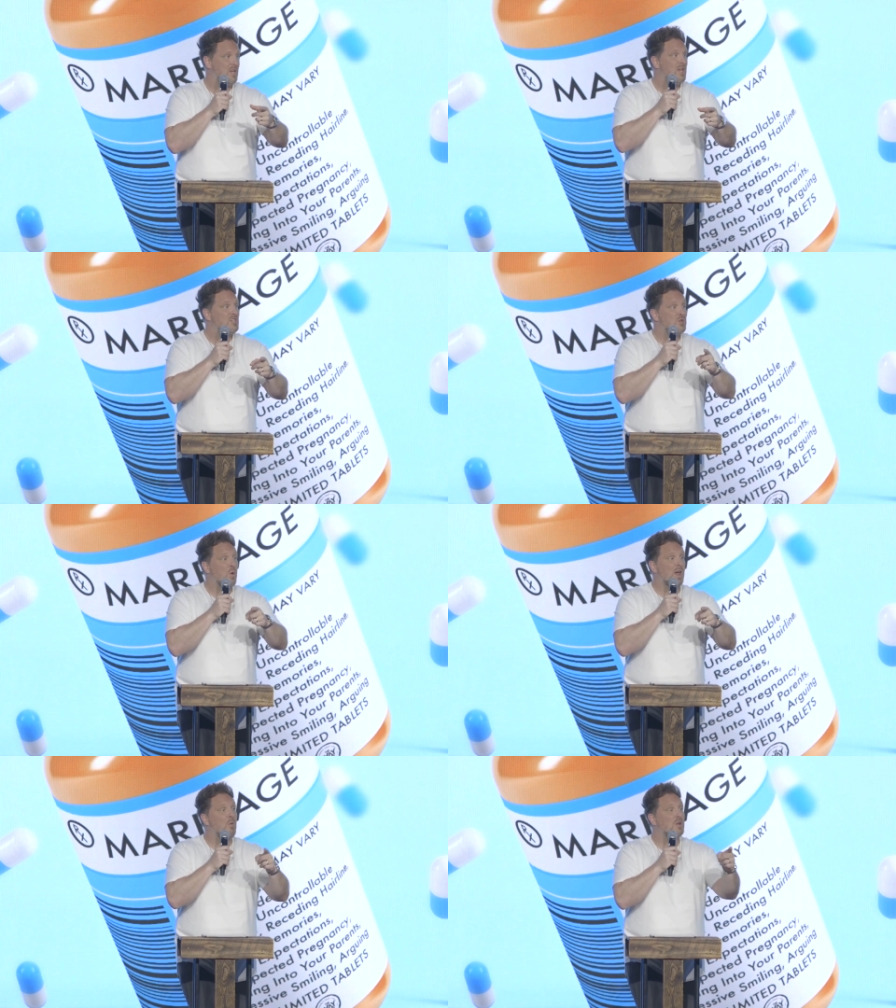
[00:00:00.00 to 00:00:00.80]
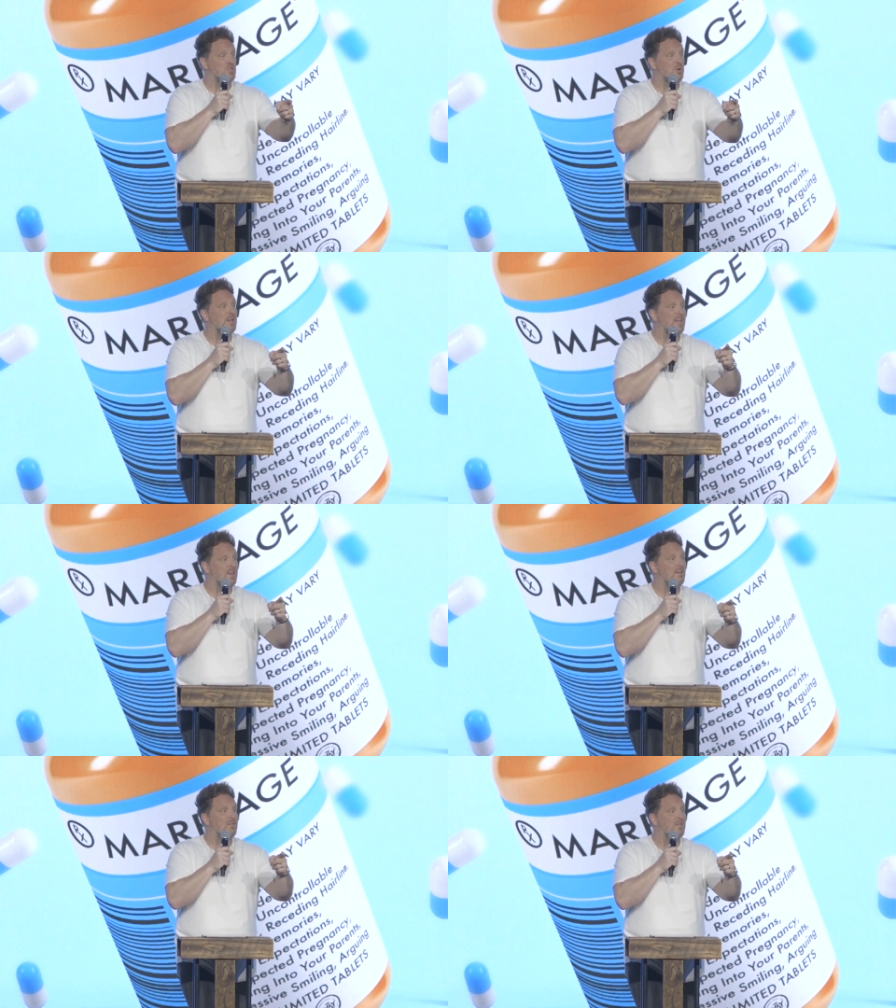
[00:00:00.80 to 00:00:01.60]
So, what I want you to
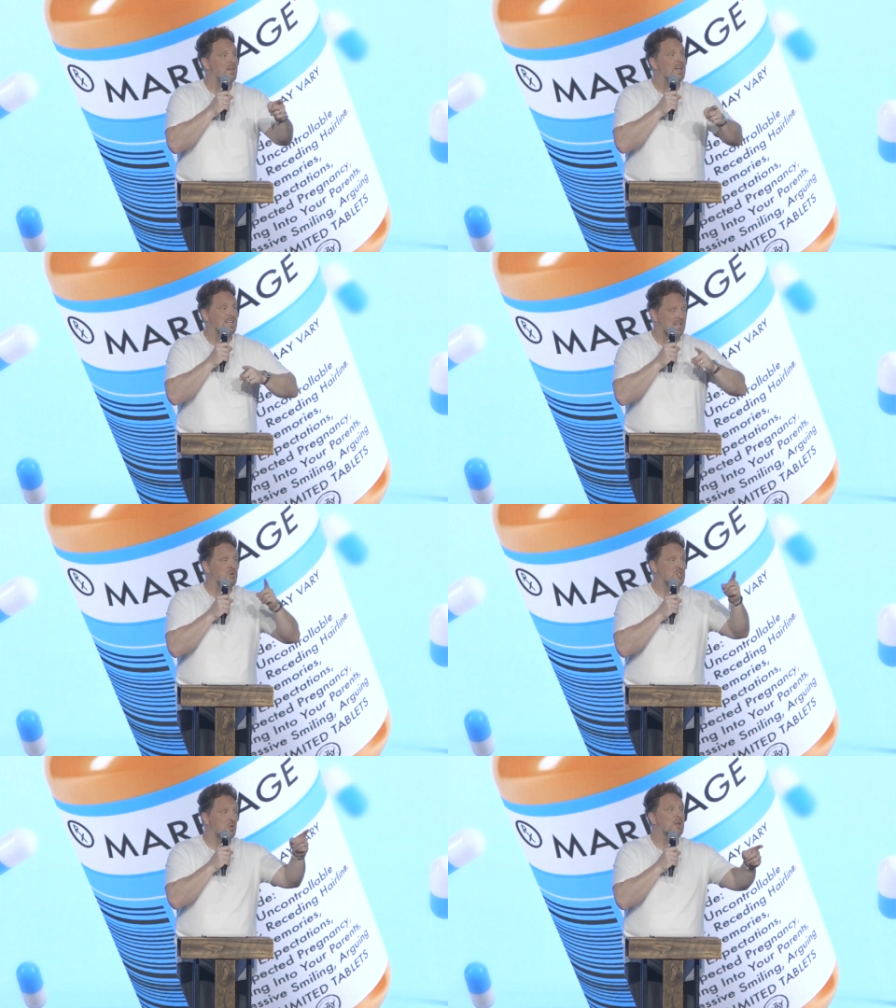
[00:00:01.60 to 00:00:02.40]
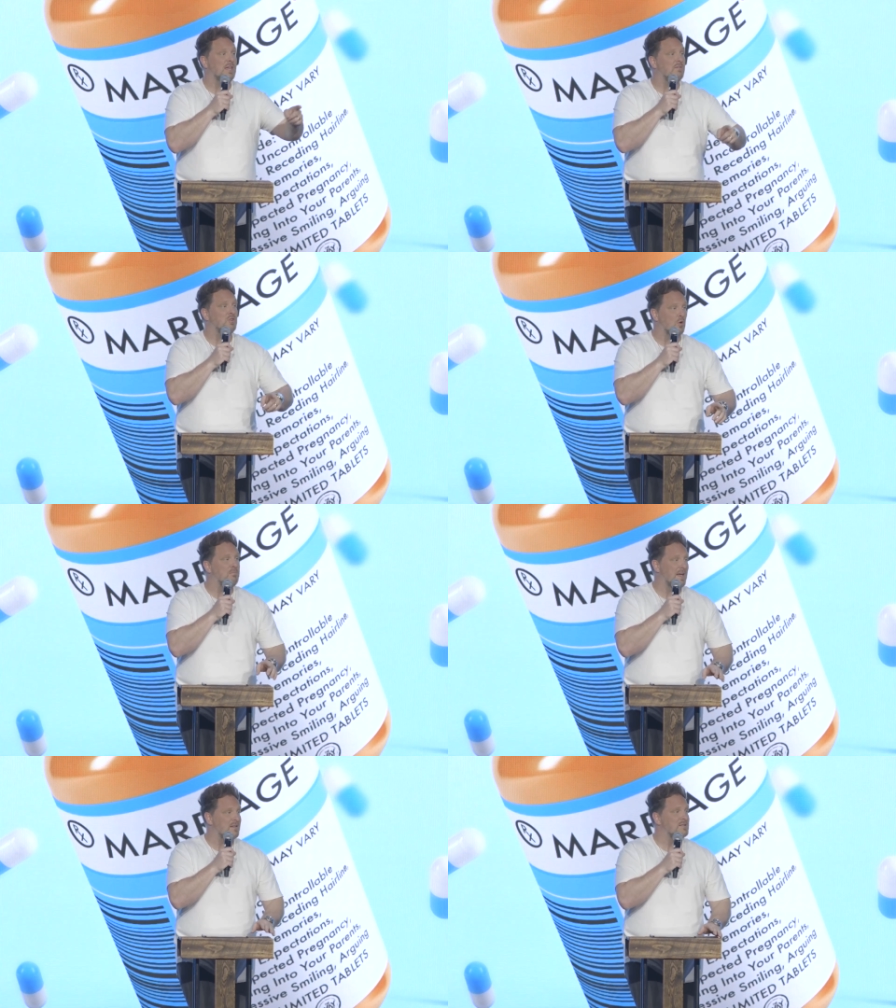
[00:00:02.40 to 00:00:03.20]
give is I want you to give your
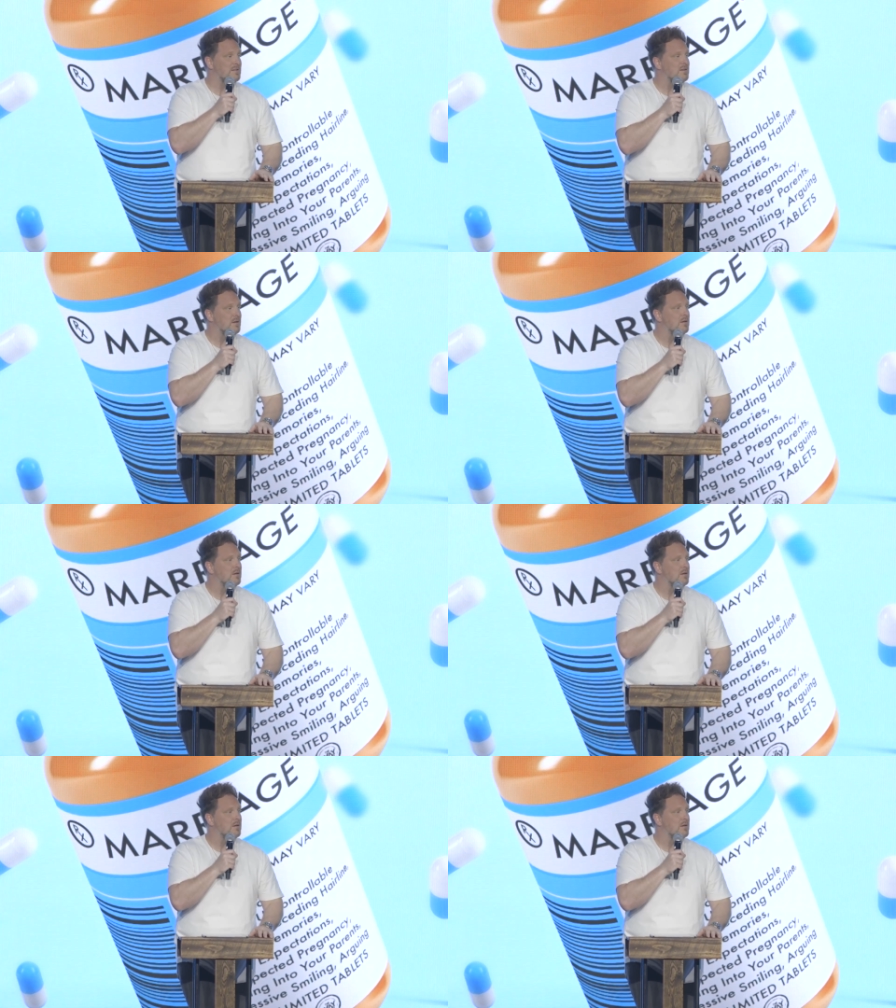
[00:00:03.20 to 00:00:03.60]
best.